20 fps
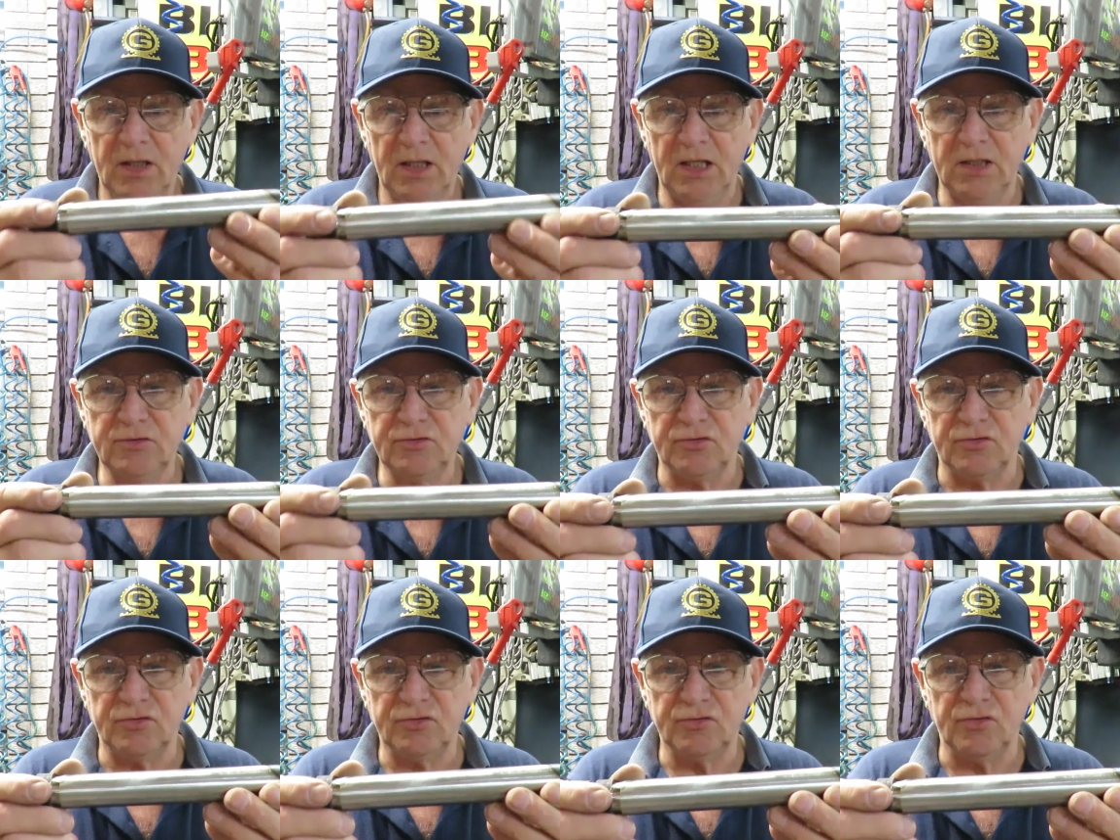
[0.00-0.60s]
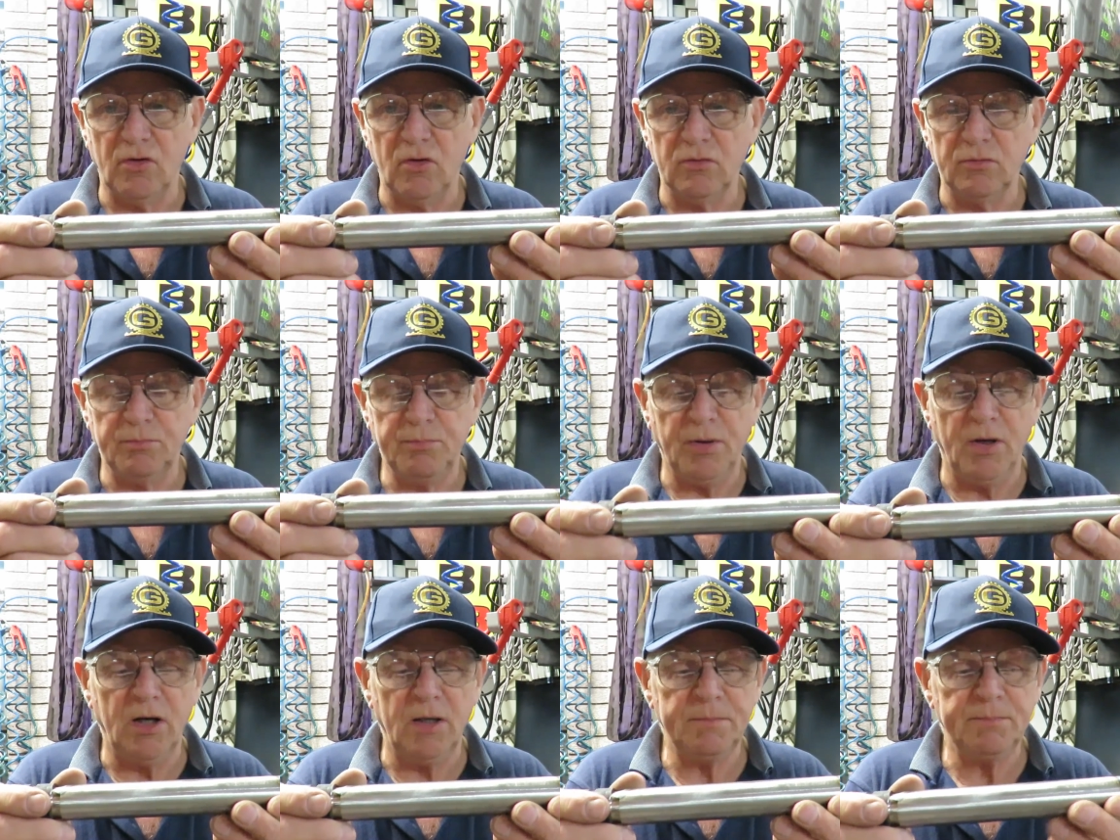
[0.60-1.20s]
extra strong
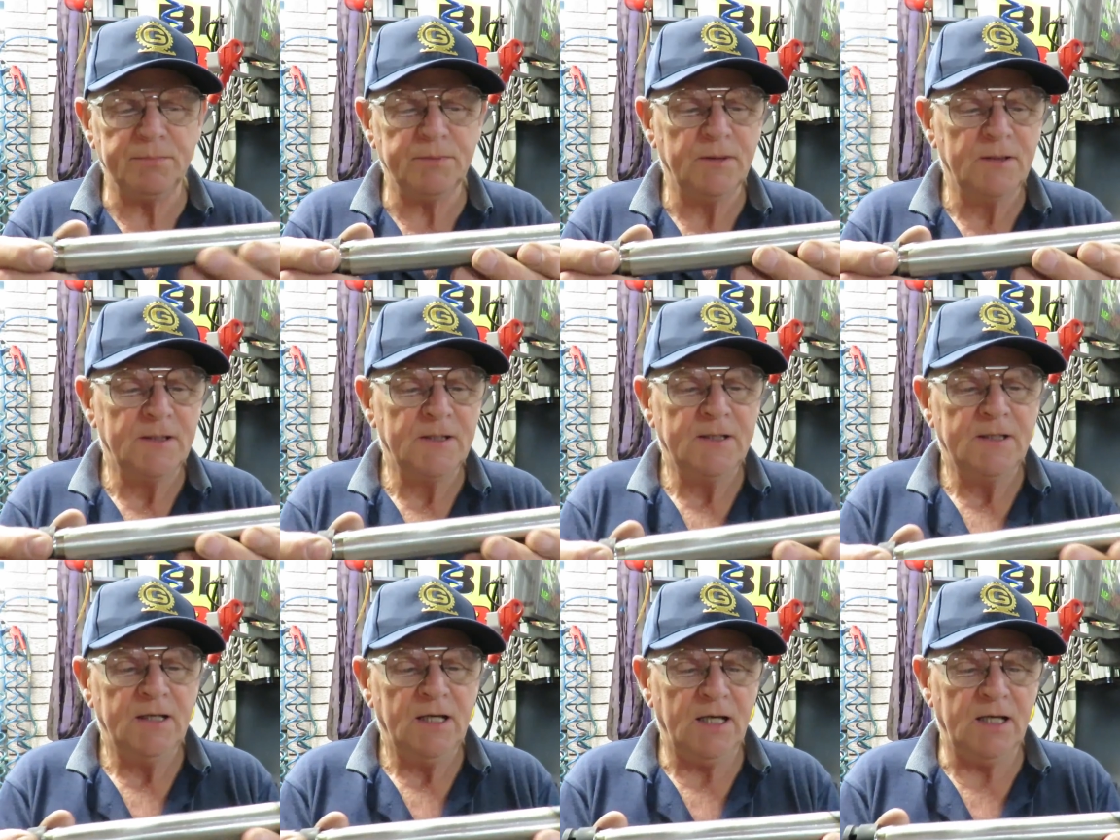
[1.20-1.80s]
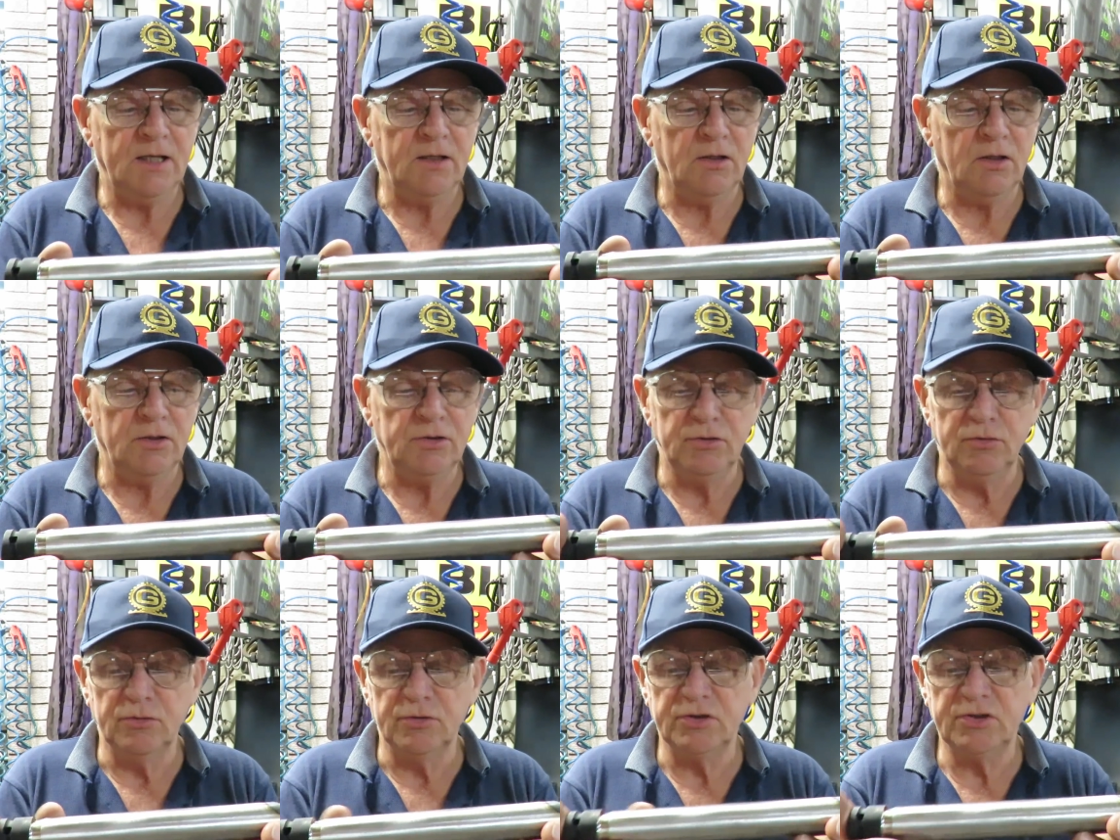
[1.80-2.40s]
pipe, and I
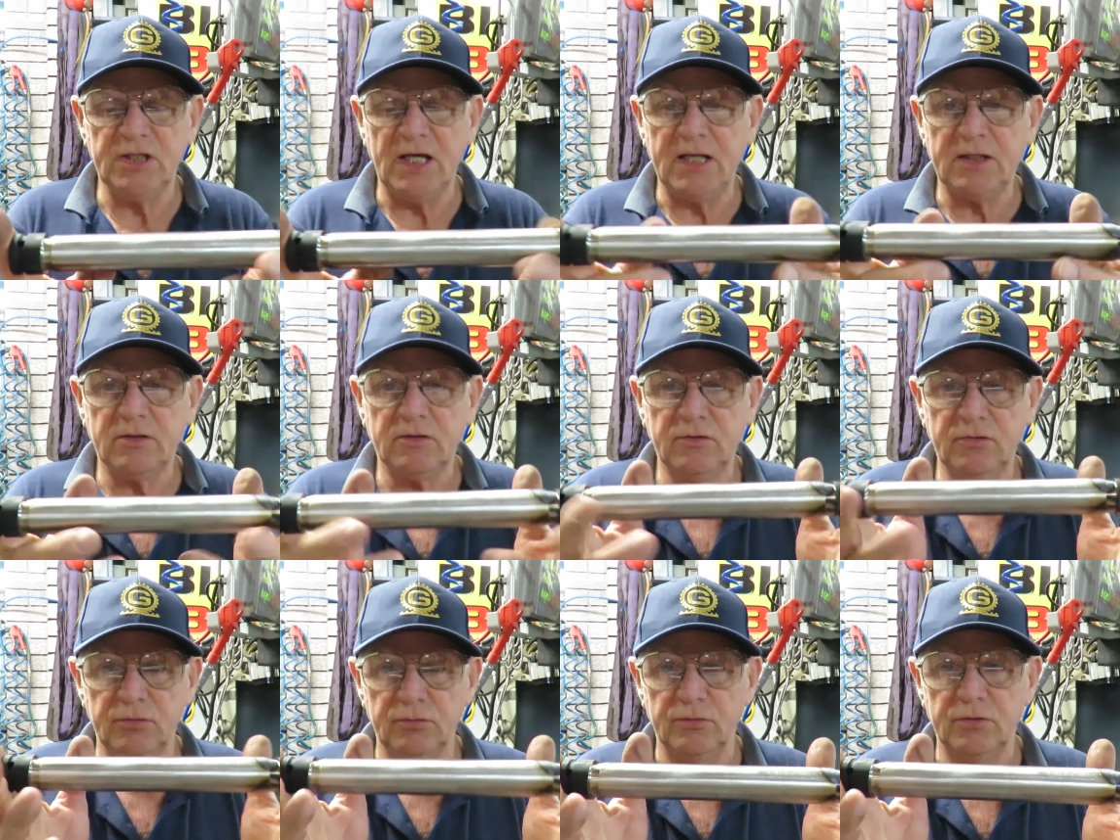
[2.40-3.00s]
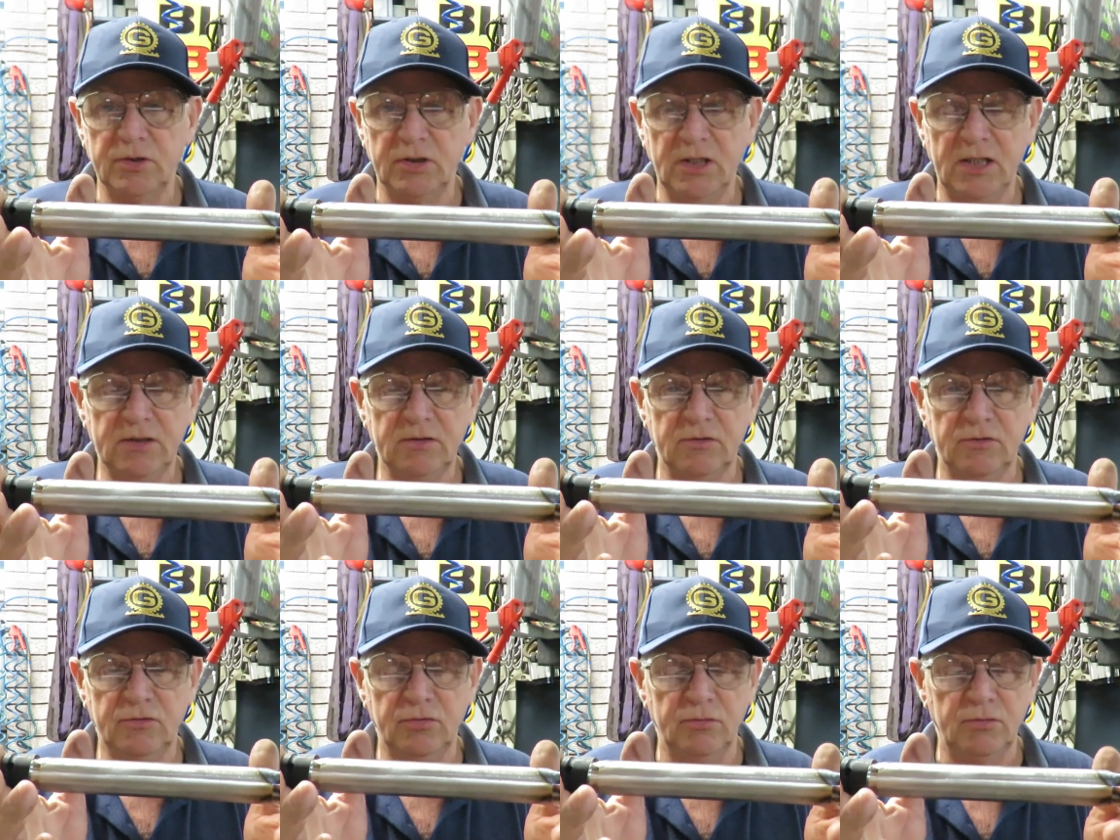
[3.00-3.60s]
use that to
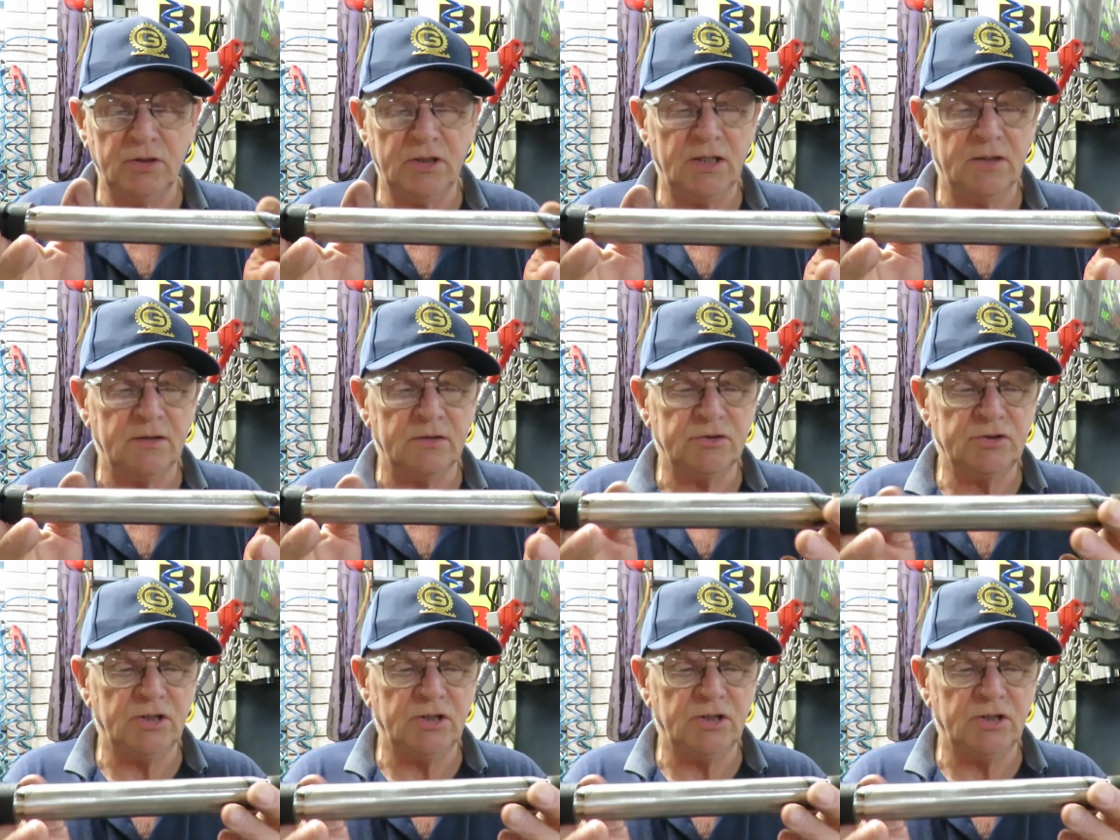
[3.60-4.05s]
connect the two together.